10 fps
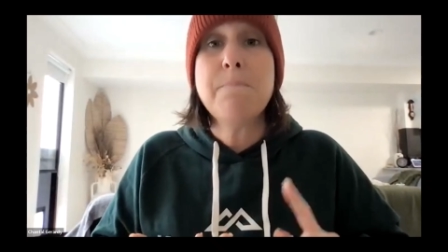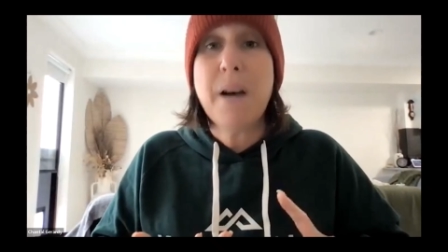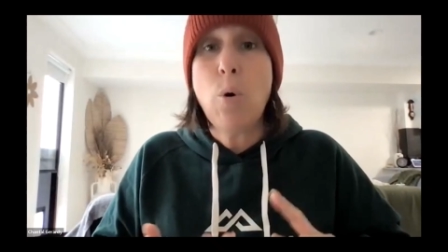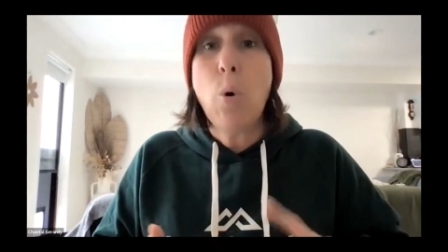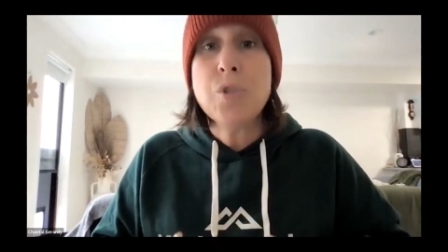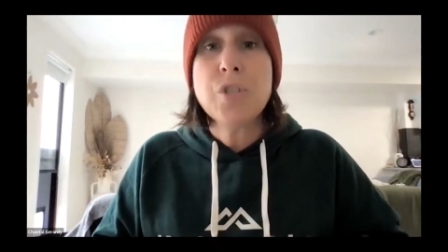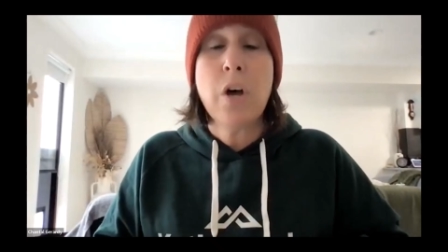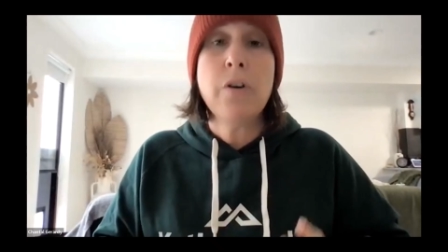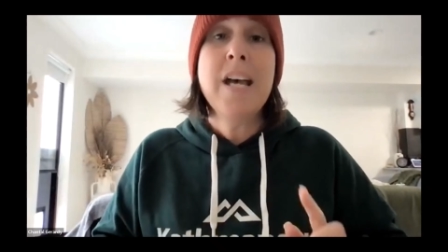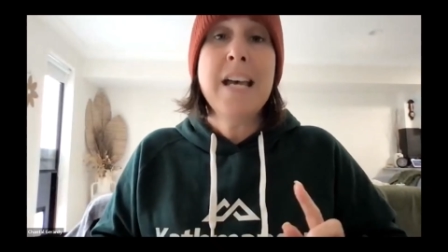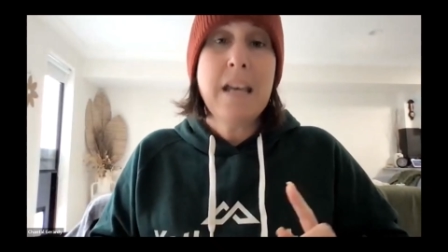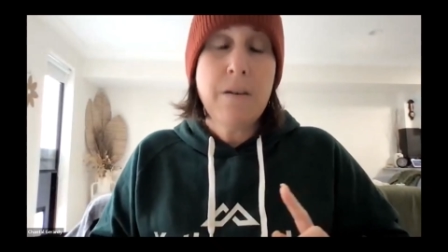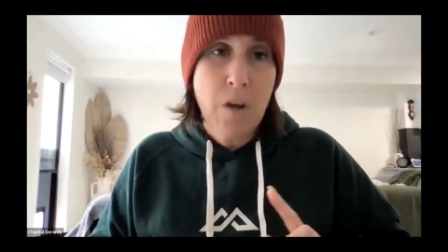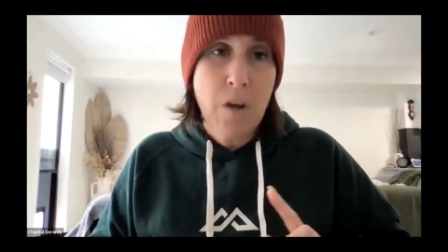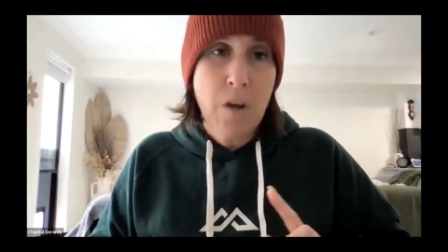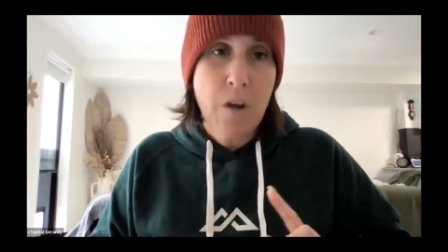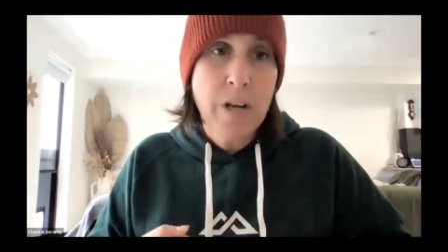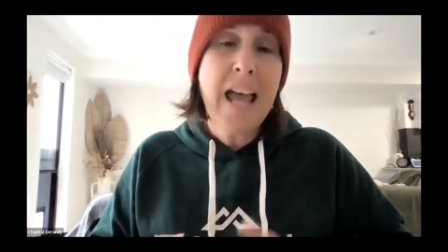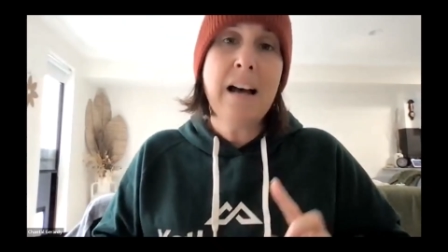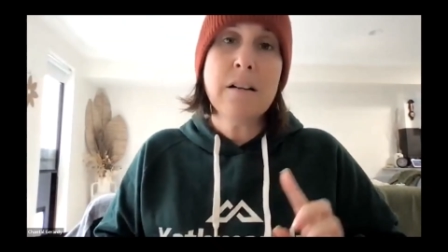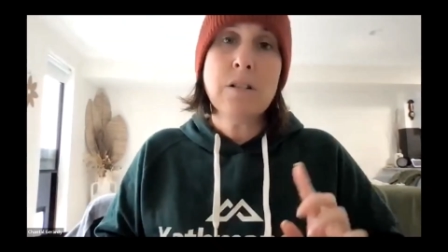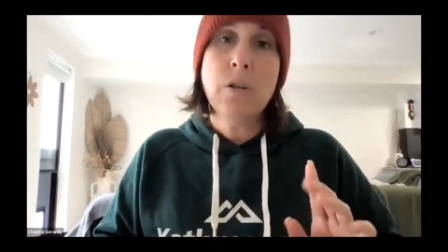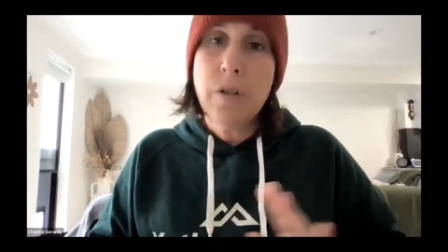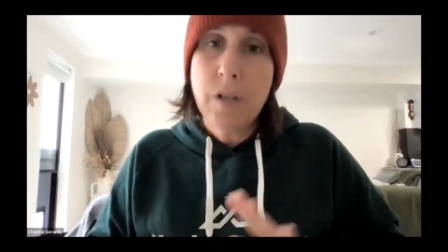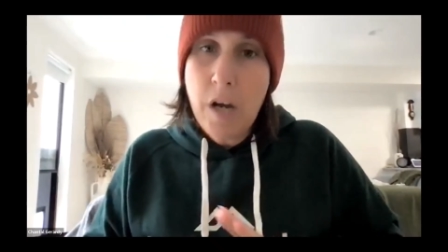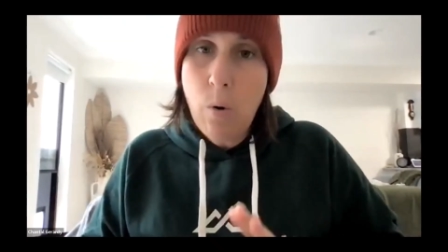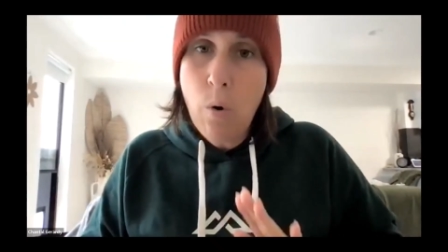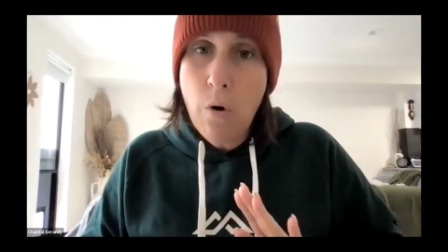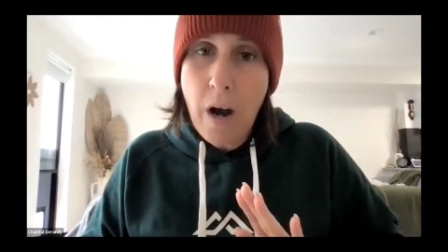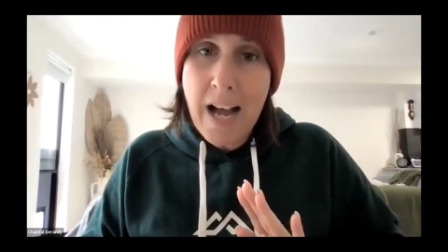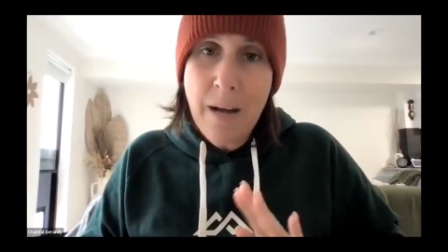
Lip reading: but also if they're in Outlook or